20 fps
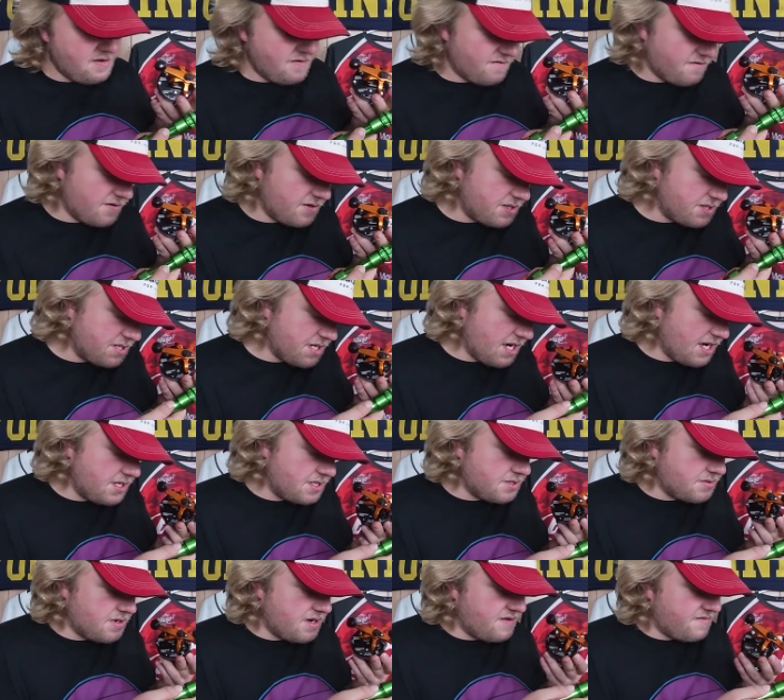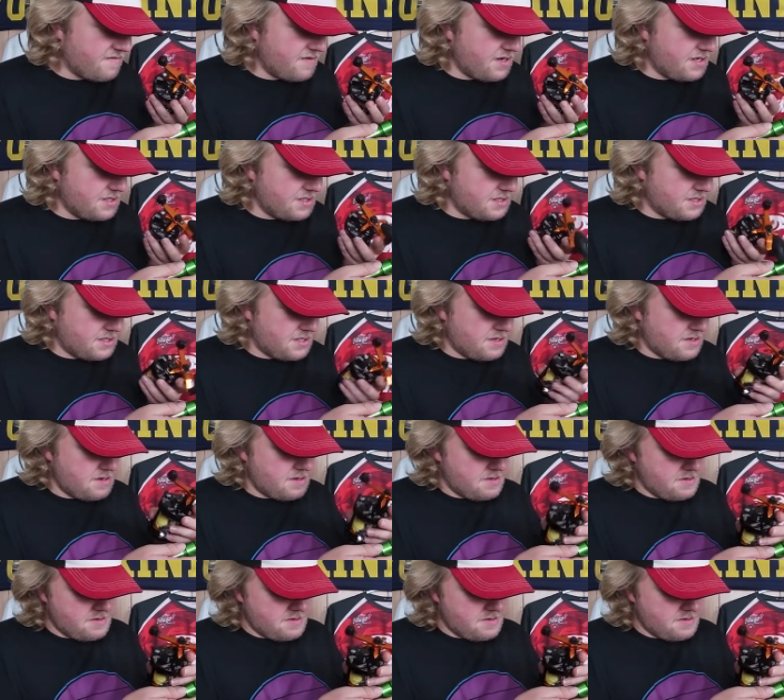for size reference.